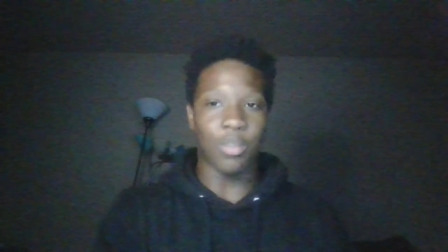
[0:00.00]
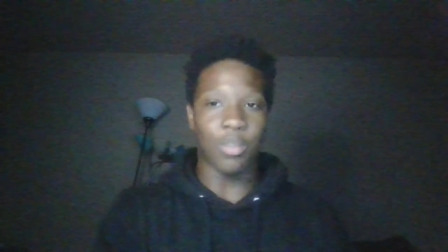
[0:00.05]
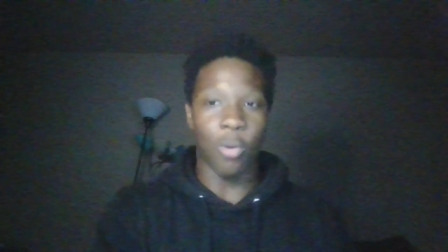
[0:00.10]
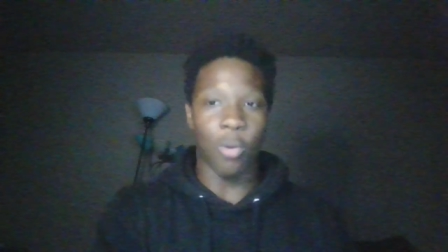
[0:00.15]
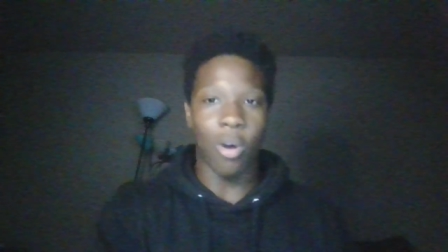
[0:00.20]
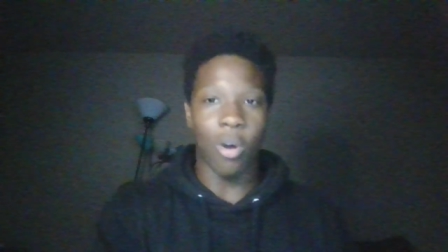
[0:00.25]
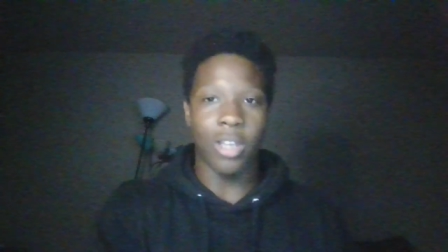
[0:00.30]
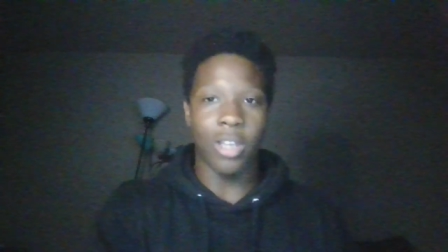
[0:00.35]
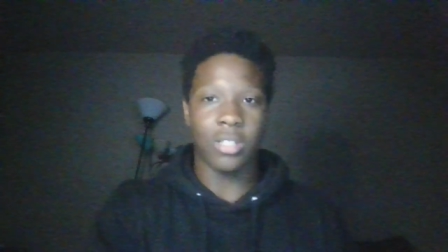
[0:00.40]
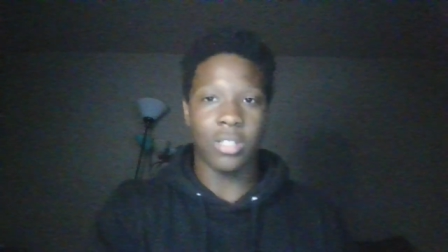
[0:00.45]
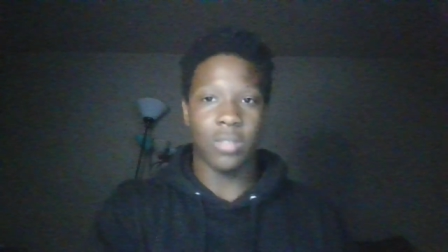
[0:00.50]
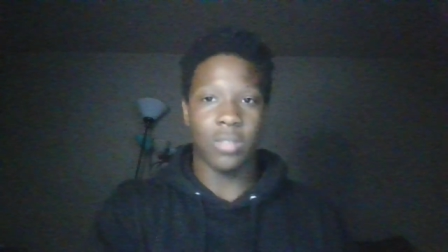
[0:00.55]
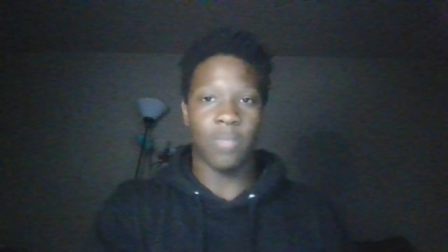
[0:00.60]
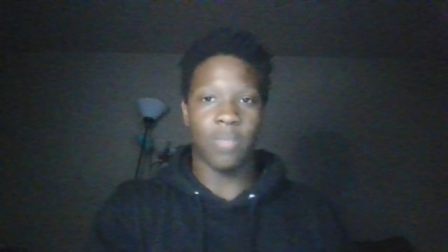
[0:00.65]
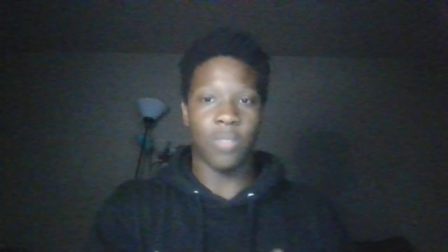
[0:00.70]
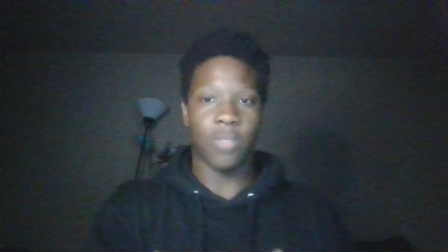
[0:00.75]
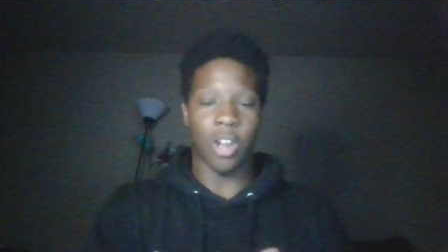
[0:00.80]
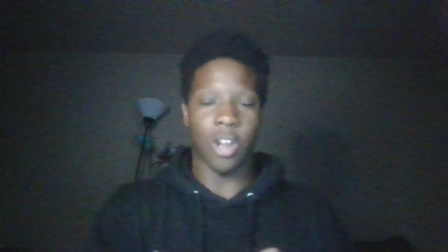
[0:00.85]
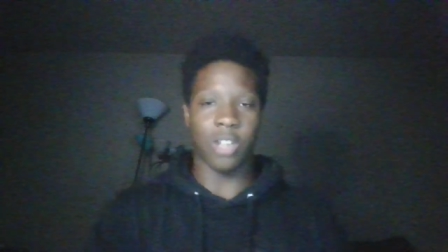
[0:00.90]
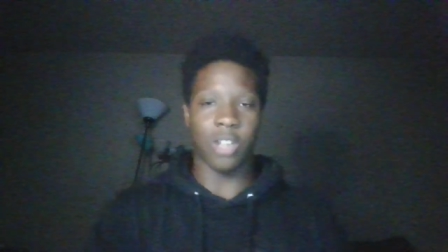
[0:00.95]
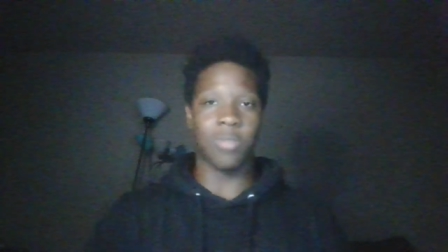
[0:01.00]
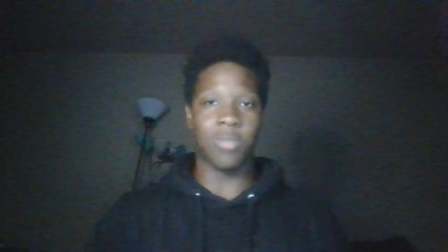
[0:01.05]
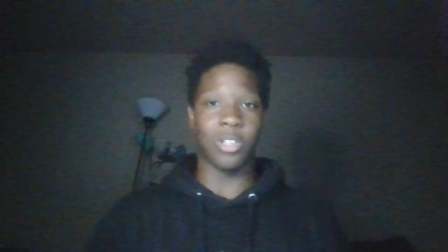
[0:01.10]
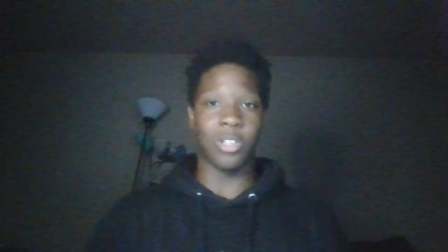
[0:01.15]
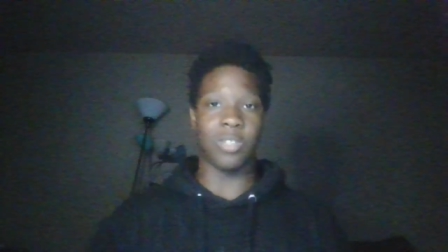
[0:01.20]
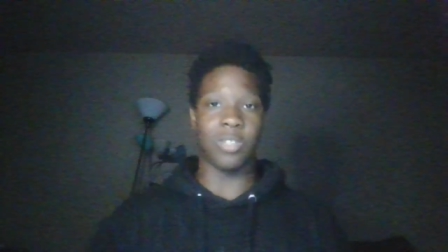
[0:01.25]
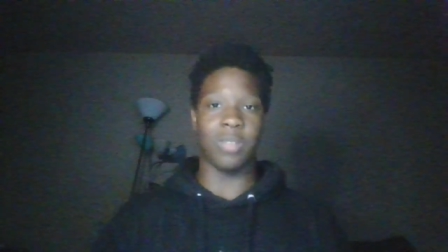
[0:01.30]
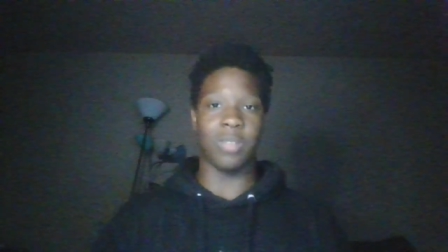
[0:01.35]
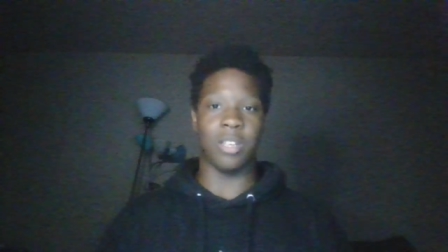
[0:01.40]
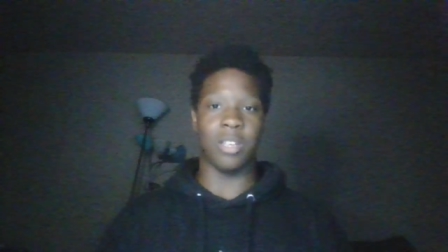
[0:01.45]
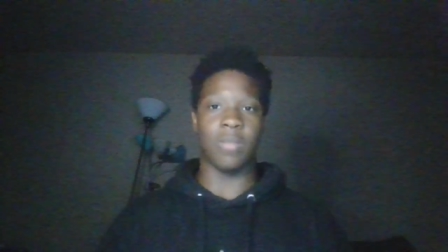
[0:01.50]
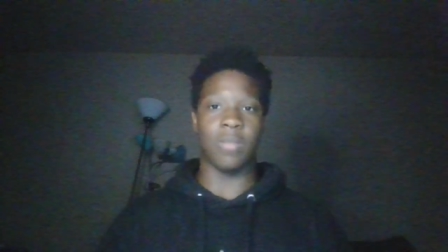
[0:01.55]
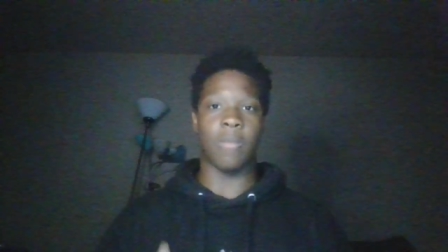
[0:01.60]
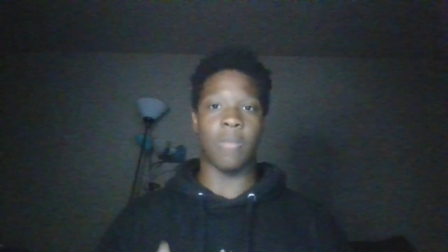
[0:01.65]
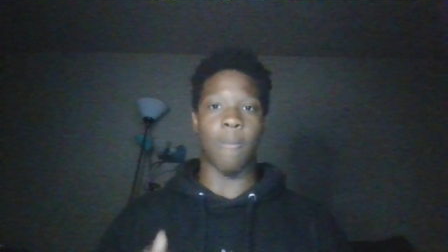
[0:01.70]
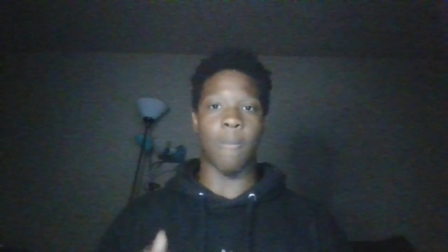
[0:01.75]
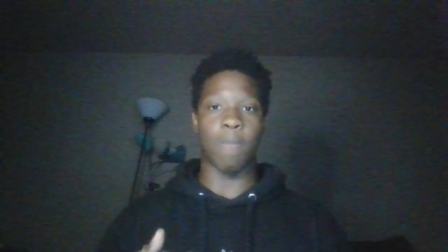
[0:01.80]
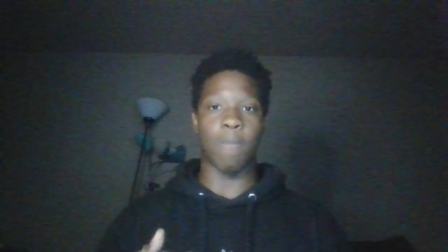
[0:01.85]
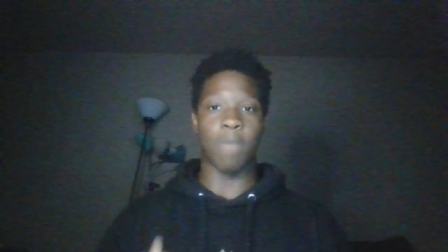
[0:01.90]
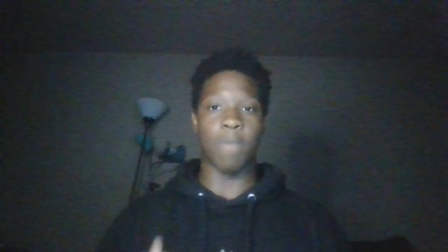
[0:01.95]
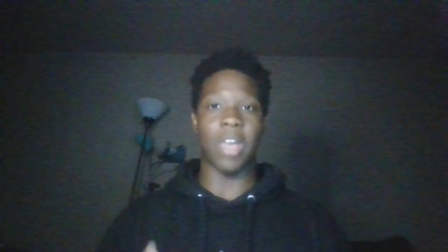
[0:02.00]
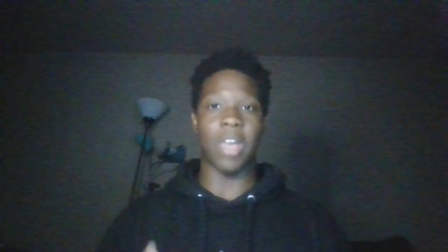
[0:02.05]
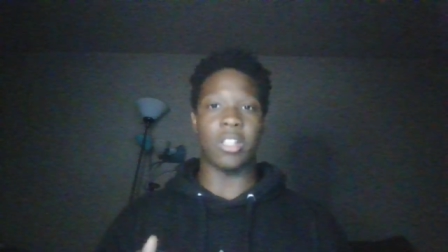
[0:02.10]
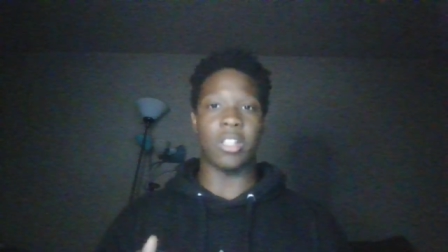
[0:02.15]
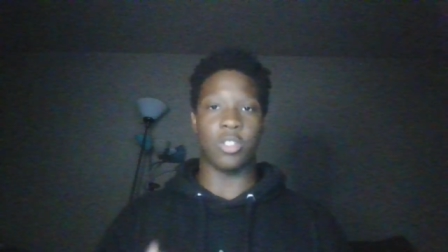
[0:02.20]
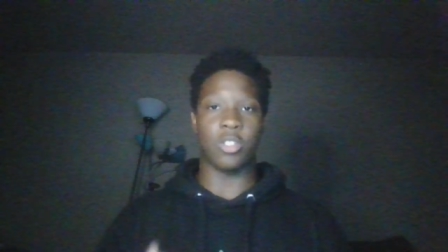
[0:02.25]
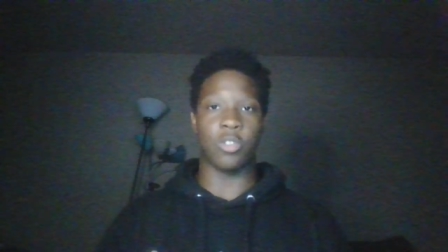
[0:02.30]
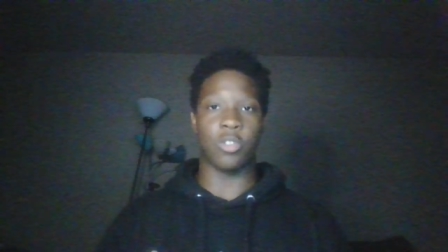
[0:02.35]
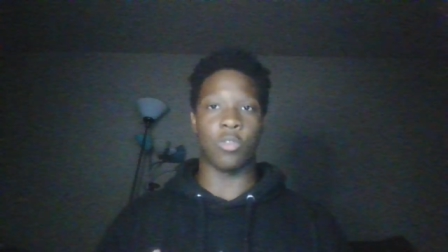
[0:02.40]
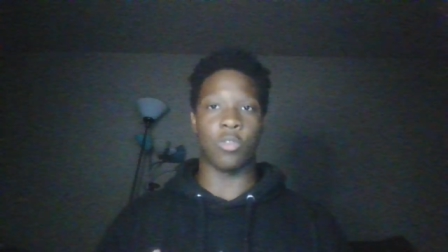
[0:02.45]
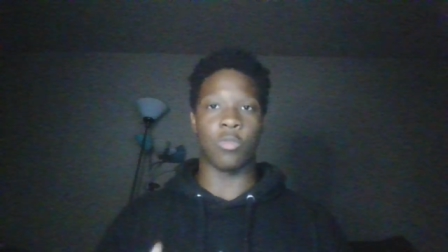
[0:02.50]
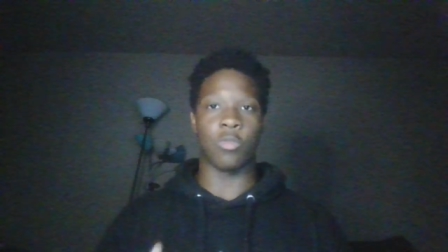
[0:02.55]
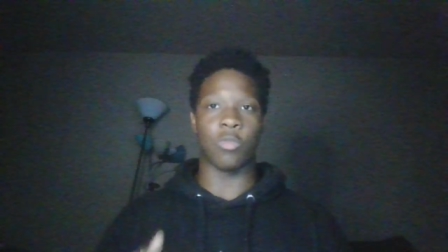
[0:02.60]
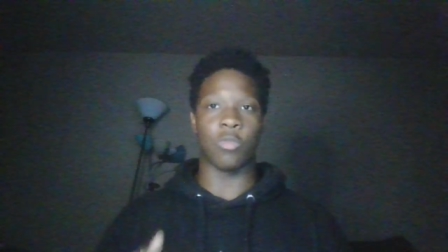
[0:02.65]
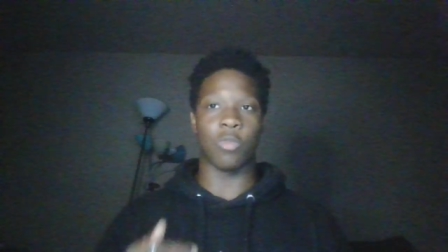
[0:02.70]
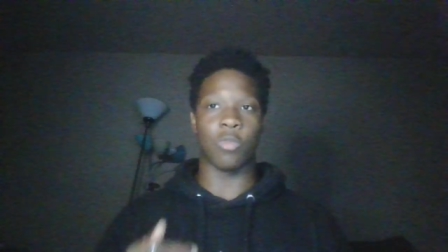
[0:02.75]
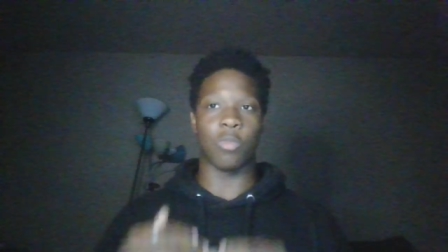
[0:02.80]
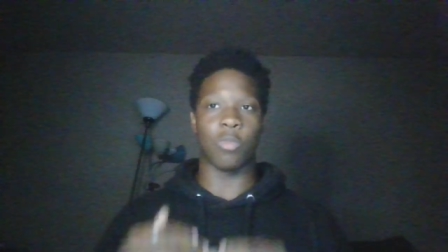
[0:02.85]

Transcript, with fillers: boys are supposed to be meant to